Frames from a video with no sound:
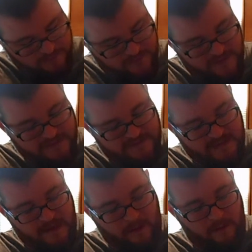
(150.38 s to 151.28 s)
trying to see
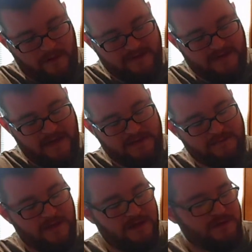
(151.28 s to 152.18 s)
how long it takes
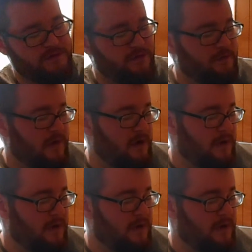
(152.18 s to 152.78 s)
me to